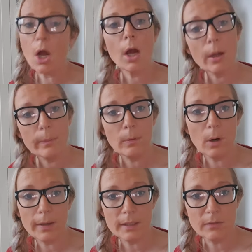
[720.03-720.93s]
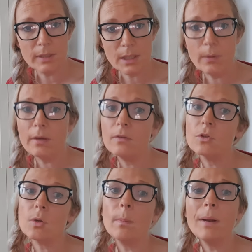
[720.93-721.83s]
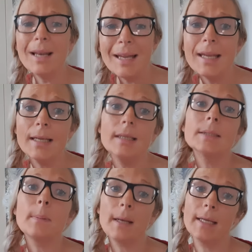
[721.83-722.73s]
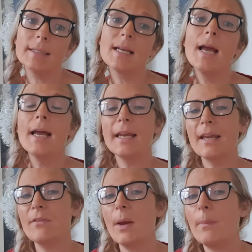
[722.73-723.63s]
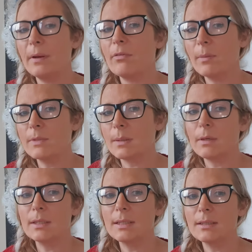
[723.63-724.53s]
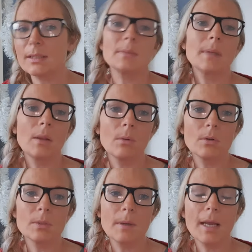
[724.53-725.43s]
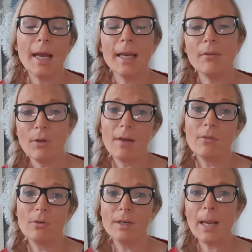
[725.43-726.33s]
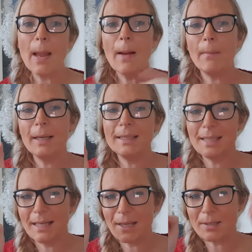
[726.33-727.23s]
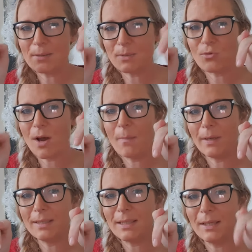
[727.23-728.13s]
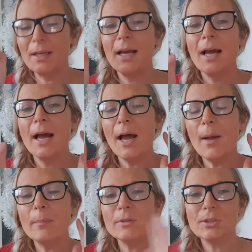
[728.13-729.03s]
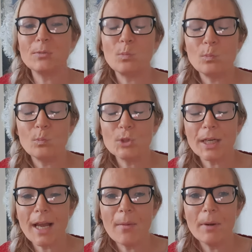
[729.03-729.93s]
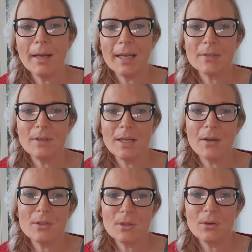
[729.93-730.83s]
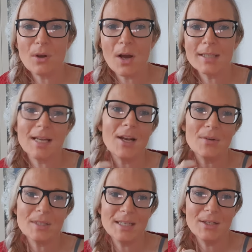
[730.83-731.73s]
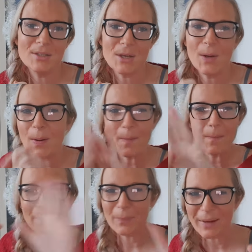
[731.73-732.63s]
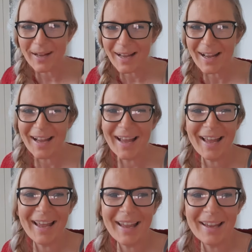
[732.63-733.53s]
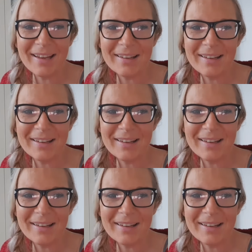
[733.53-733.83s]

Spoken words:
I hope you like this video, and if you do, please give it a big thumbs up, because it does mean the world to me. And if you haven't already, please hit that subscribe button. Check out my next video soon guys, and I'll see you soon. Bye.